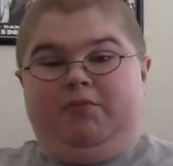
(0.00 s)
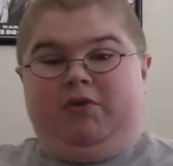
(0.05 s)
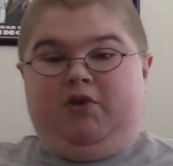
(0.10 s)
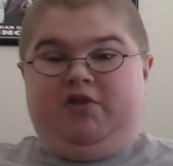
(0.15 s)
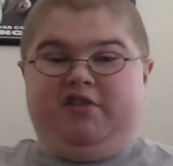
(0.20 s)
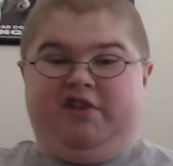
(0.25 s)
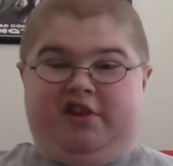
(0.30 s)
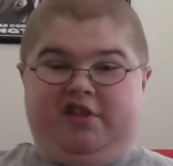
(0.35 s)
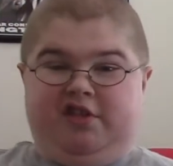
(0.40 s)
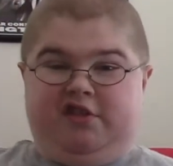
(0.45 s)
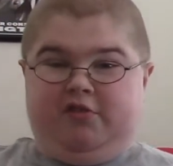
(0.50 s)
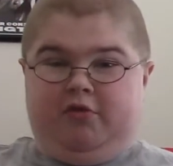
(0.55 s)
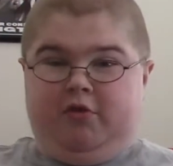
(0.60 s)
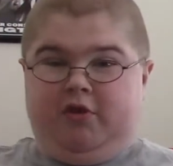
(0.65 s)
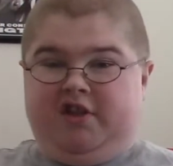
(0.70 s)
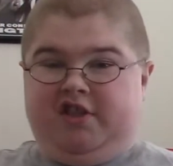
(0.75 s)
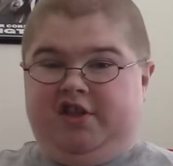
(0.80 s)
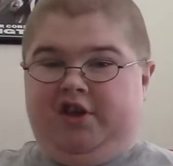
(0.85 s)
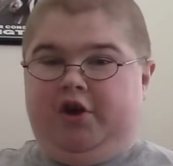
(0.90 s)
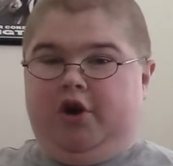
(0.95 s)
music
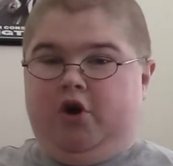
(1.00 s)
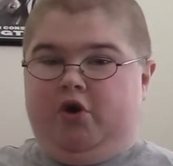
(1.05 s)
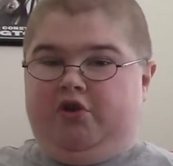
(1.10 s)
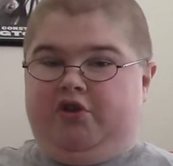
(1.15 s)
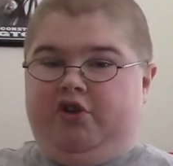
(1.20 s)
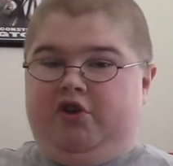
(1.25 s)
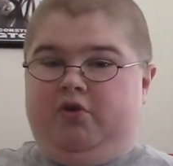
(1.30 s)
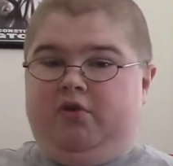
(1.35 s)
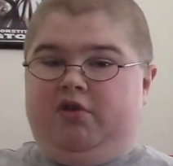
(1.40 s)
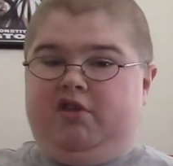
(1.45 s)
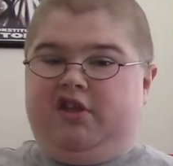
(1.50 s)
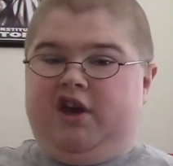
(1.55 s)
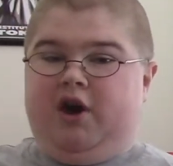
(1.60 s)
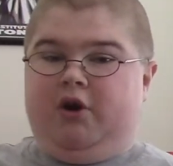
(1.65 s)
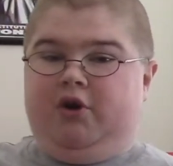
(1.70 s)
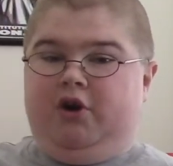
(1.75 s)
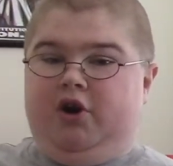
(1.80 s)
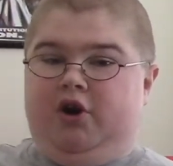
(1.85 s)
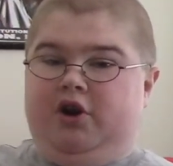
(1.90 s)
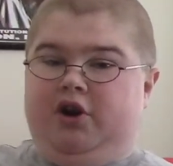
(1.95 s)
stores to go to,
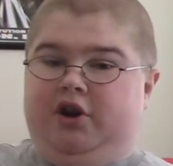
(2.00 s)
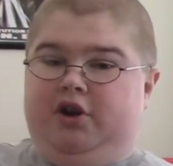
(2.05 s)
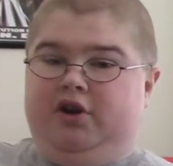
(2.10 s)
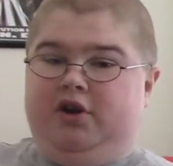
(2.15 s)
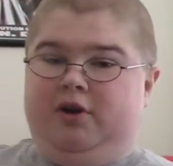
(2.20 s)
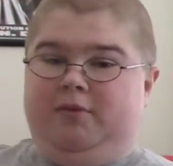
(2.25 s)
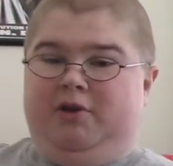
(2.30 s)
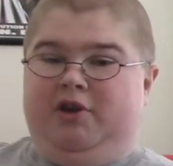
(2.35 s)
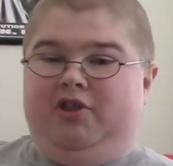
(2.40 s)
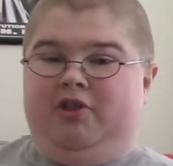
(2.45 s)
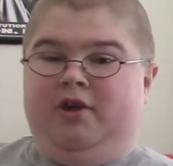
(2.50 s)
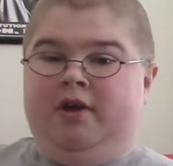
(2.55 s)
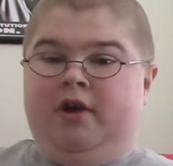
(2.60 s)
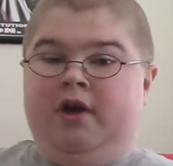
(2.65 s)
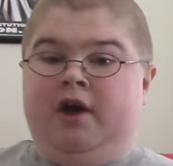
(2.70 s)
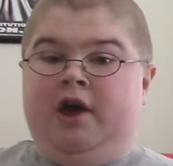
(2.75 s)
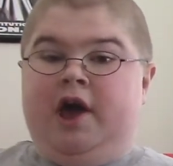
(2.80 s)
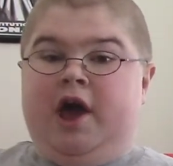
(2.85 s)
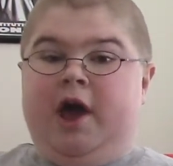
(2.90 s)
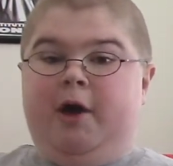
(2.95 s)
Soundgarden. I mean,
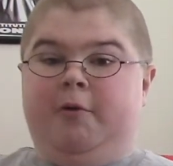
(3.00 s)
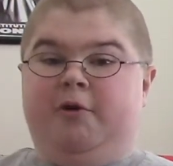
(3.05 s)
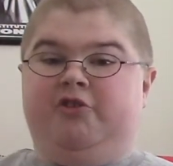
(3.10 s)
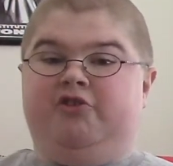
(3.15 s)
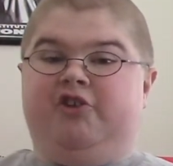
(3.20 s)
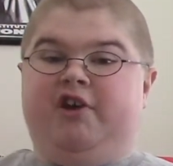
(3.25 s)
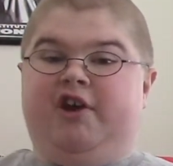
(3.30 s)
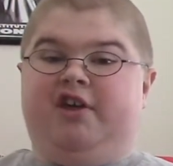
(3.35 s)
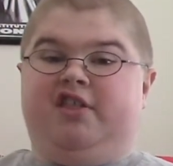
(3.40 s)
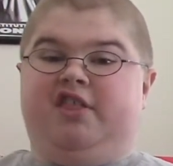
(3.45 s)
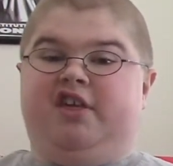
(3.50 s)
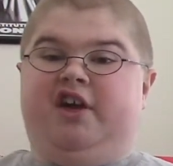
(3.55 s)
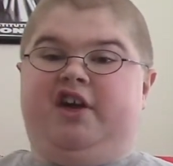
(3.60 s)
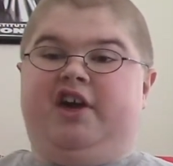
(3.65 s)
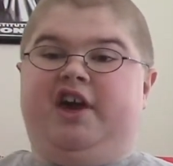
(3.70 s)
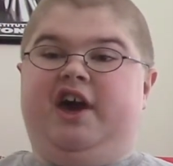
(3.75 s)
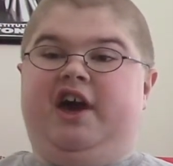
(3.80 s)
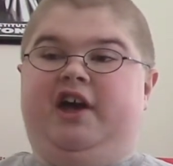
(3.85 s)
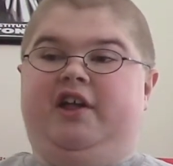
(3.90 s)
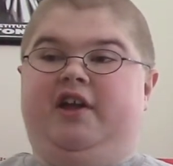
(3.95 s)
every chance I
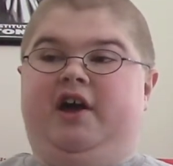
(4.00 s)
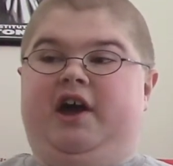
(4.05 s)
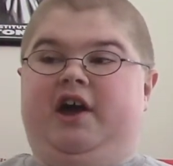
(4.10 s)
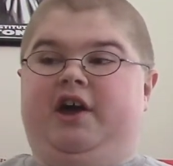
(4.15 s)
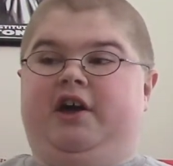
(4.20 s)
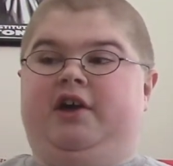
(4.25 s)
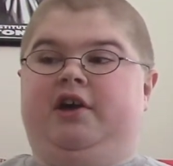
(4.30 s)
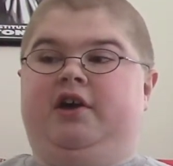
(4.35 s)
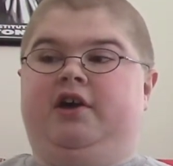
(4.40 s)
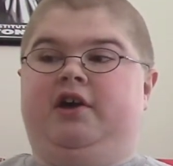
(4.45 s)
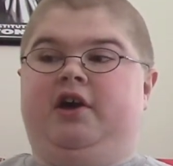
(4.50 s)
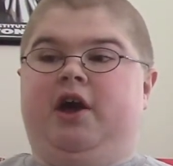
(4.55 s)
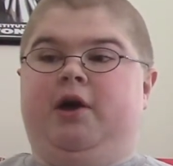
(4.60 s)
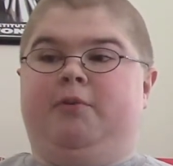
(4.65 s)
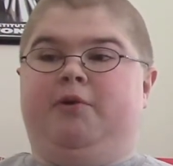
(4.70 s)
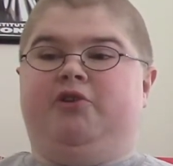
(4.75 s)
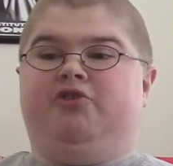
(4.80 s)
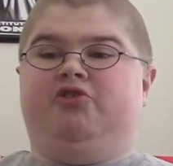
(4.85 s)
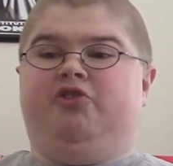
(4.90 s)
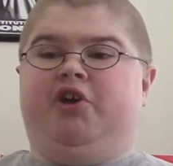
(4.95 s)
get
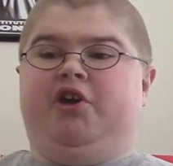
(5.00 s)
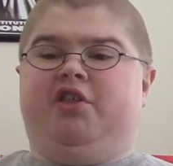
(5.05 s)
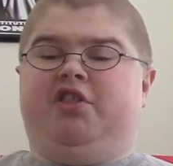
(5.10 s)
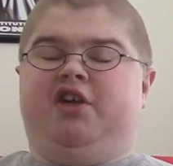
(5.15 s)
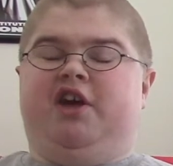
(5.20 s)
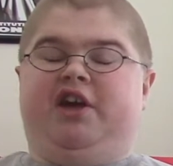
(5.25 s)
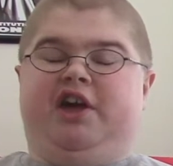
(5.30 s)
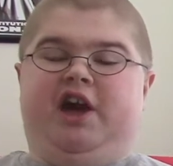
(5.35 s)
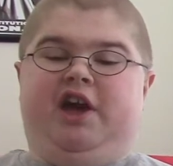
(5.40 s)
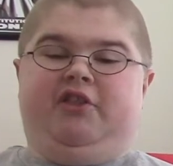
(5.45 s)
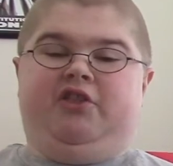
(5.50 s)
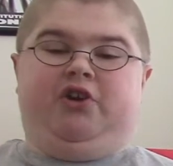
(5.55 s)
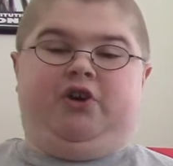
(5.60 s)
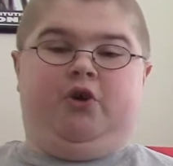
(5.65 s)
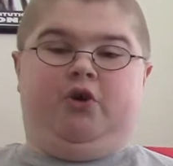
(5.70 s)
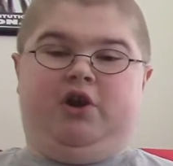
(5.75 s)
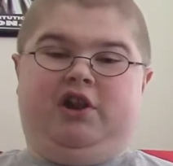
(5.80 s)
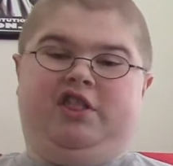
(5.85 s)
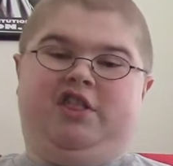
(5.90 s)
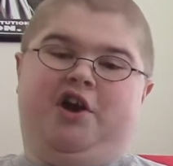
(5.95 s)
to
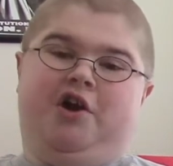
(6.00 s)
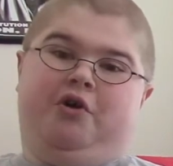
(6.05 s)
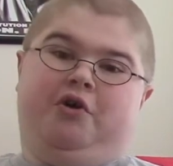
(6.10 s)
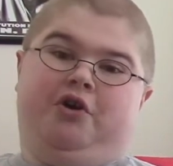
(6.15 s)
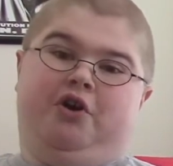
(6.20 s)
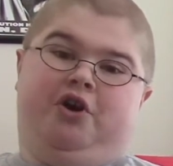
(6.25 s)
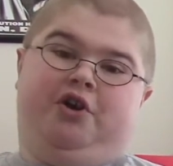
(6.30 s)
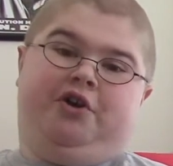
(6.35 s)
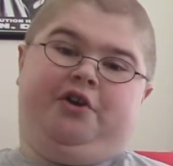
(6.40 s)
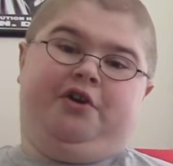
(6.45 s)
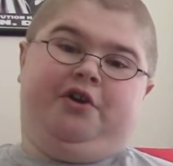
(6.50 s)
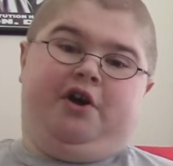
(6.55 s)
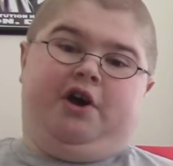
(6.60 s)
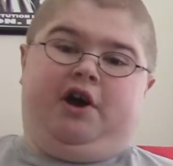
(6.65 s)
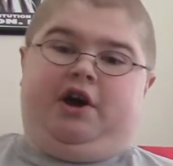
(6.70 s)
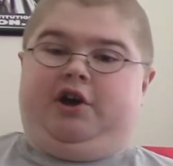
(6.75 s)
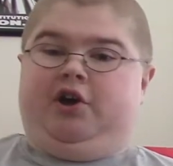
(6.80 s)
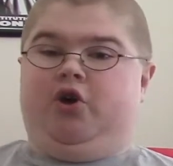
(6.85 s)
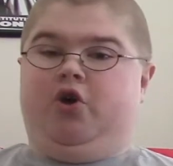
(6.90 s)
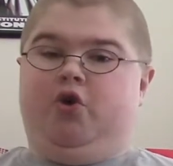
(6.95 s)
go to Soundgarden,
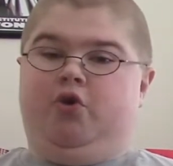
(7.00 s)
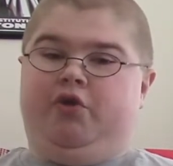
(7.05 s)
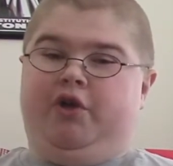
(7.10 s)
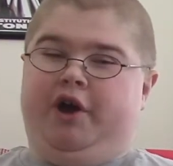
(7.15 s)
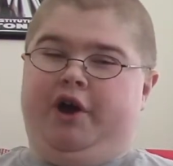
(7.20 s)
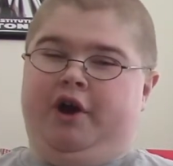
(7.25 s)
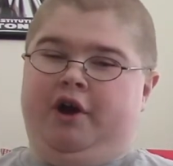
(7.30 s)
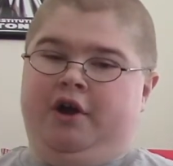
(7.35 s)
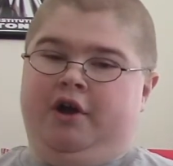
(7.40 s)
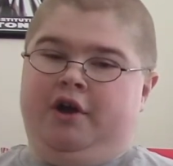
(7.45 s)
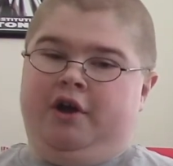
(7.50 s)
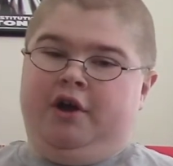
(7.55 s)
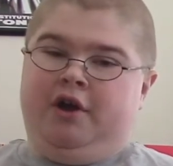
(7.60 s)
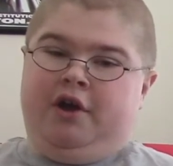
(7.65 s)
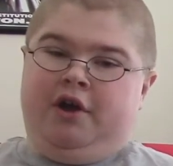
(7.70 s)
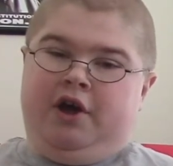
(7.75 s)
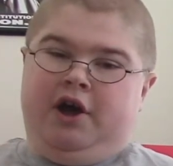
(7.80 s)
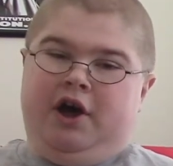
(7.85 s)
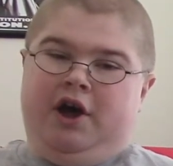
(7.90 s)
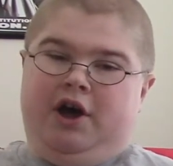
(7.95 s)
I go there.
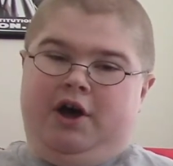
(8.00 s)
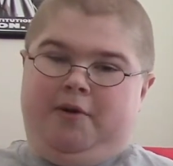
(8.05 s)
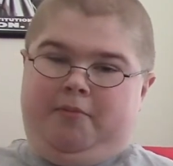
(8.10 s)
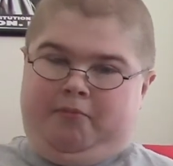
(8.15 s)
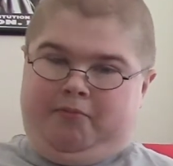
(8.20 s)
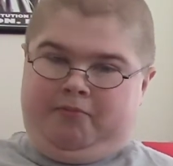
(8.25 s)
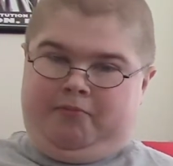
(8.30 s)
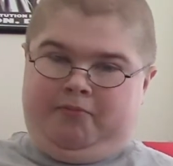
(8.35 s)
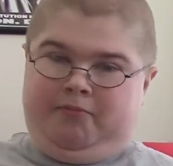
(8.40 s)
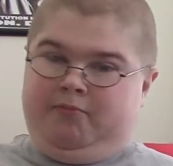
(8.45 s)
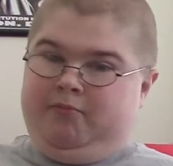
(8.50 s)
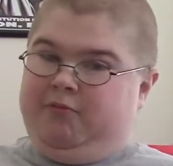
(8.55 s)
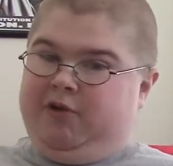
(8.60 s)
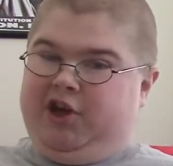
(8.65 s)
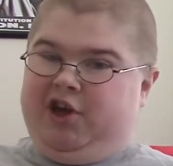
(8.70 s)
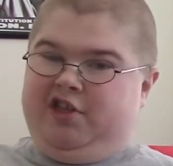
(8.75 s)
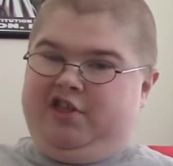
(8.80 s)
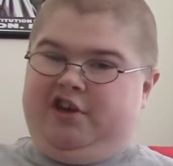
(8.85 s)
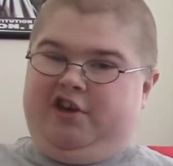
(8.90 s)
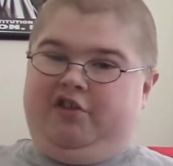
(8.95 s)

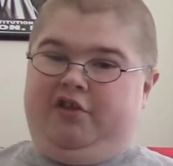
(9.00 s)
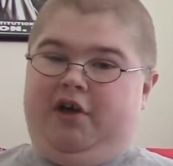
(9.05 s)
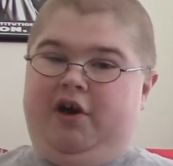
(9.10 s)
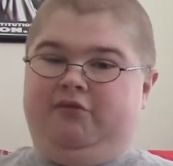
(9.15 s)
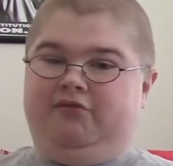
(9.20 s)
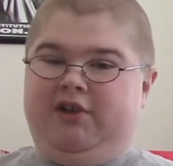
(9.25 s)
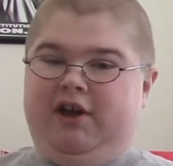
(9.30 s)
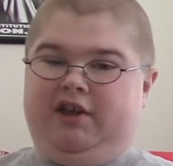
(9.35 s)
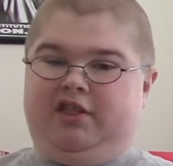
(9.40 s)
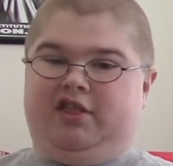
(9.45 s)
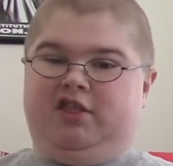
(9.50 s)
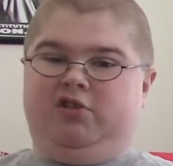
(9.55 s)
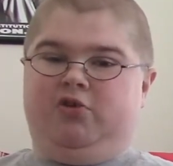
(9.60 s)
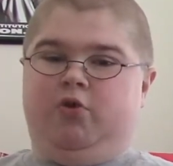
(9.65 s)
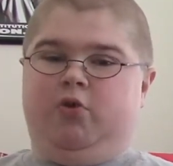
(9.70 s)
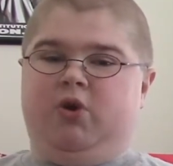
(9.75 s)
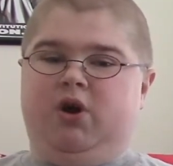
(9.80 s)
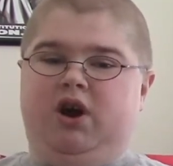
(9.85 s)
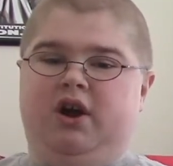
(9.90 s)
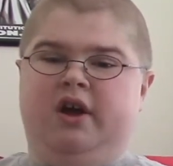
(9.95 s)
Because I love that
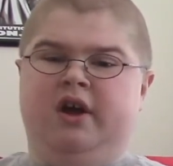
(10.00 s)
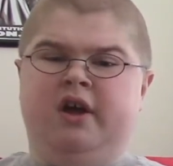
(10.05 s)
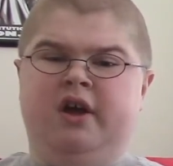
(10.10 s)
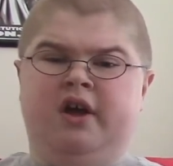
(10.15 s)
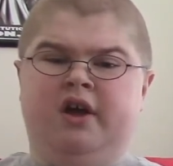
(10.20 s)
store.